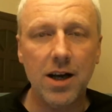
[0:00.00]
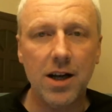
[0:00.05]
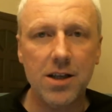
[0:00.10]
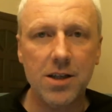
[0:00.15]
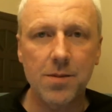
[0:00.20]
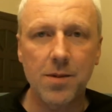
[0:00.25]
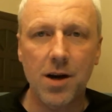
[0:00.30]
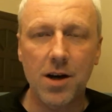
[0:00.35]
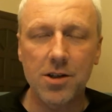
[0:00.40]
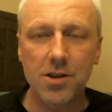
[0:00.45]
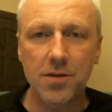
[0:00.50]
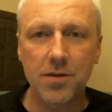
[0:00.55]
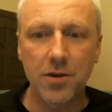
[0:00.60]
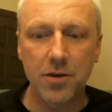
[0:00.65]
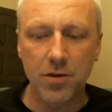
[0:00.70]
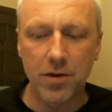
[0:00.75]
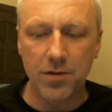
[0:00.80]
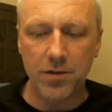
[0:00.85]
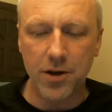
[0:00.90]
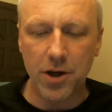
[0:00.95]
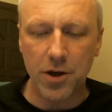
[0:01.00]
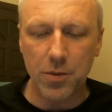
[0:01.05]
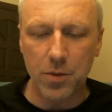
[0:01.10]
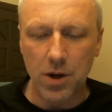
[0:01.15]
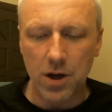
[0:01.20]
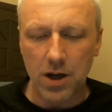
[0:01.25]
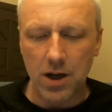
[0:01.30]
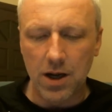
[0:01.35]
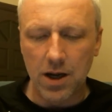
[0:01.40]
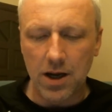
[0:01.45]
atomizer for review,
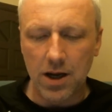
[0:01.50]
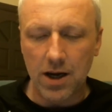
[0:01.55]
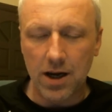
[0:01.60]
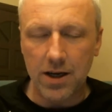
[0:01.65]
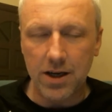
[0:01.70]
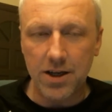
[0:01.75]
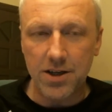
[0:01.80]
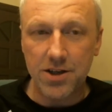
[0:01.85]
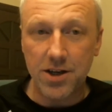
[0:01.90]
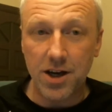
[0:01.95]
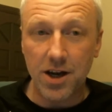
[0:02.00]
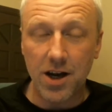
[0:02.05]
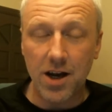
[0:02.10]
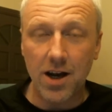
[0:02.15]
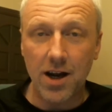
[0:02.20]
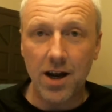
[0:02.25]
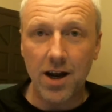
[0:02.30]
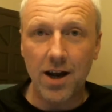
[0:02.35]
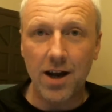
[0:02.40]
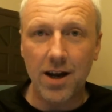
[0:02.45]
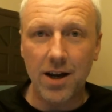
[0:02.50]
and it's a